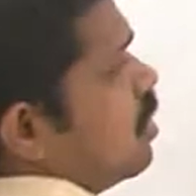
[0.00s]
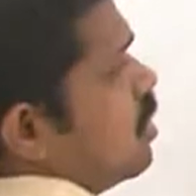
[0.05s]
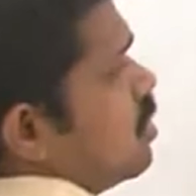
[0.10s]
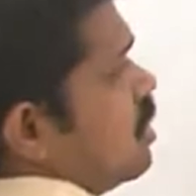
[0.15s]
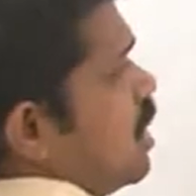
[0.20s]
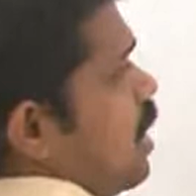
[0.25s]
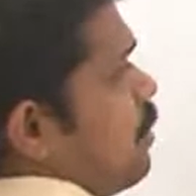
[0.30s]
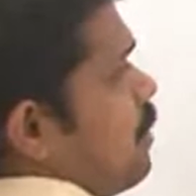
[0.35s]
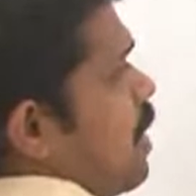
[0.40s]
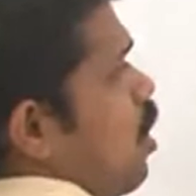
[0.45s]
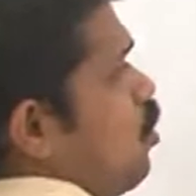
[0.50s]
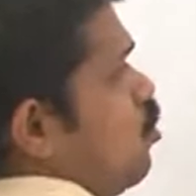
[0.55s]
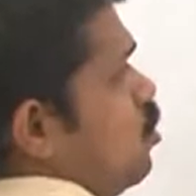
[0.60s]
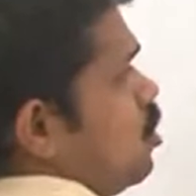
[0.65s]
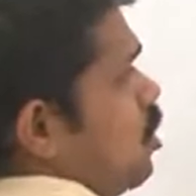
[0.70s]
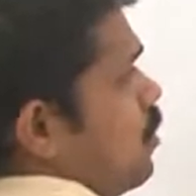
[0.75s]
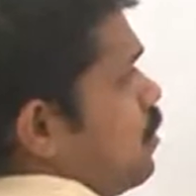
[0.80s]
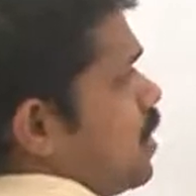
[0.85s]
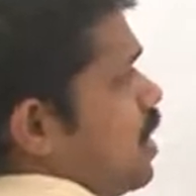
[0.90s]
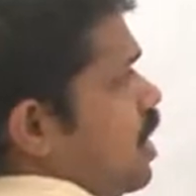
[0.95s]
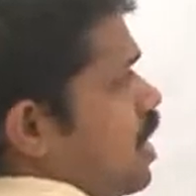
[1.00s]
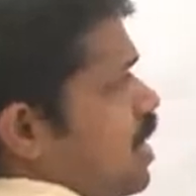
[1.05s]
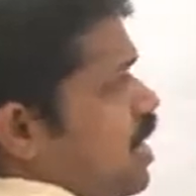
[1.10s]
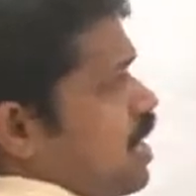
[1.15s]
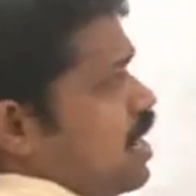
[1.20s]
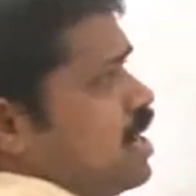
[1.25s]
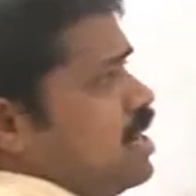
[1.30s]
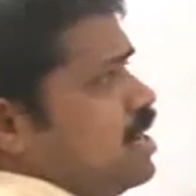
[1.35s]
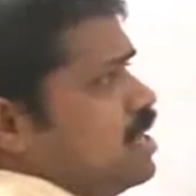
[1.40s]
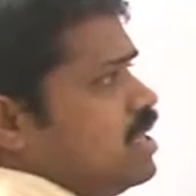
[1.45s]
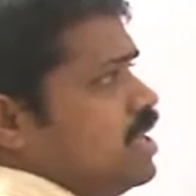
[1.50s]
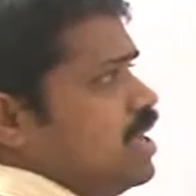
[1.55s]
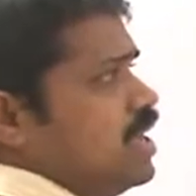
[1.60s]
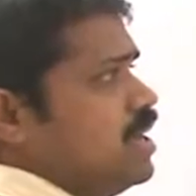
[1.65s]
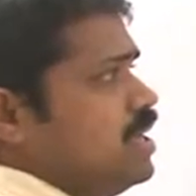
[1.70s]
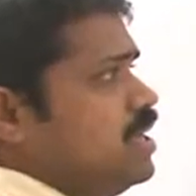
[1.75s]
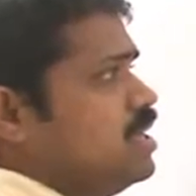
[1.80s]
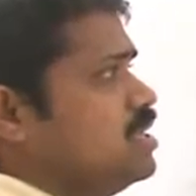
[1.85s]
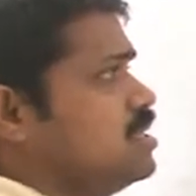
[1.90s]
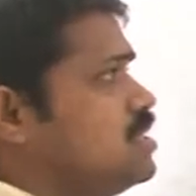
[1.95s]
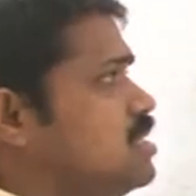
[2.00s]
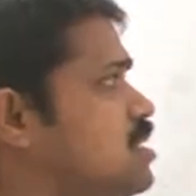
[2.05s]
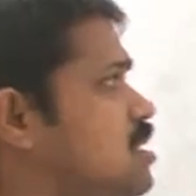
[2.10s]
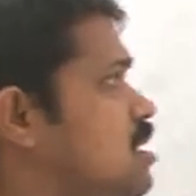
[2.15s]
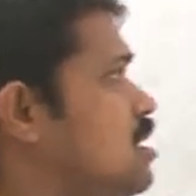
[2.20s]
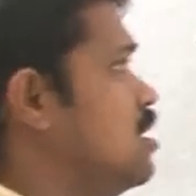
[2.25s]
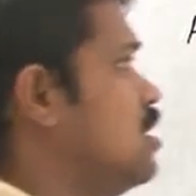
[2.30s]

the amount of current carries,